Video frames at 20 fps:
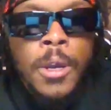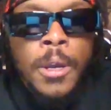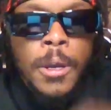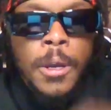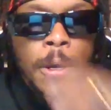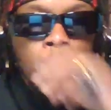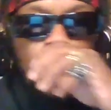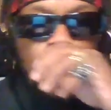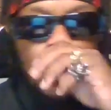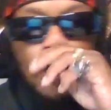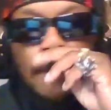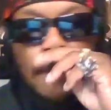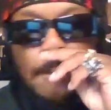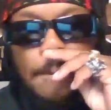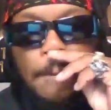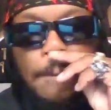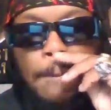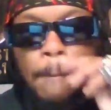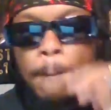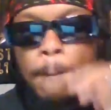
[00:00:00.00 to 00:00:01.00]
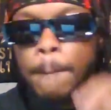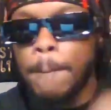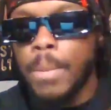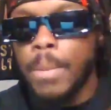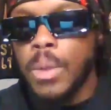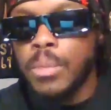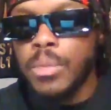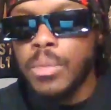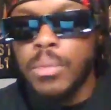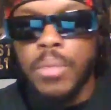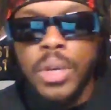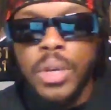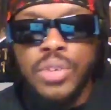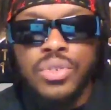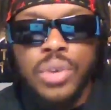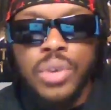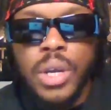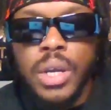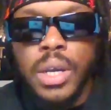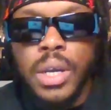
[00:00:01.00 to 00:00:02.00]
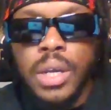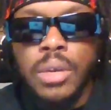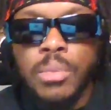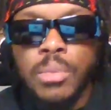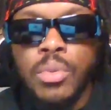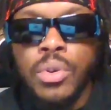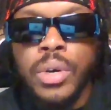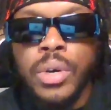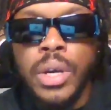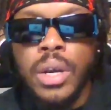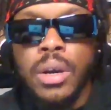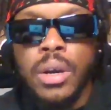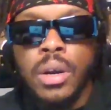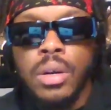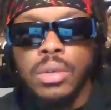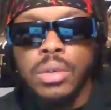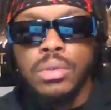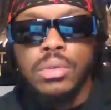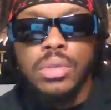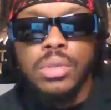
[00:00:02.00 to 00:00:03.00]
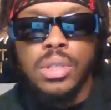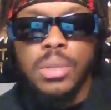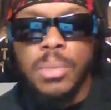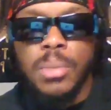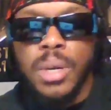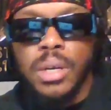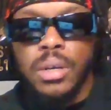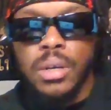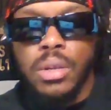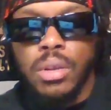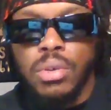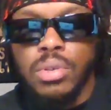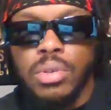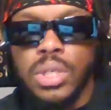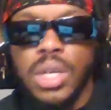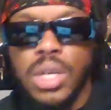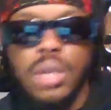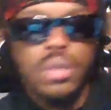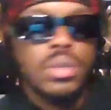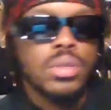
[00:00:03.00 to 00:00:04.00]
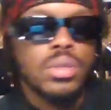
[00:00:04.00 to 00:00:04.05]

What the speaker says: let me make sure I ain't got no more in that article because I'm about to close out.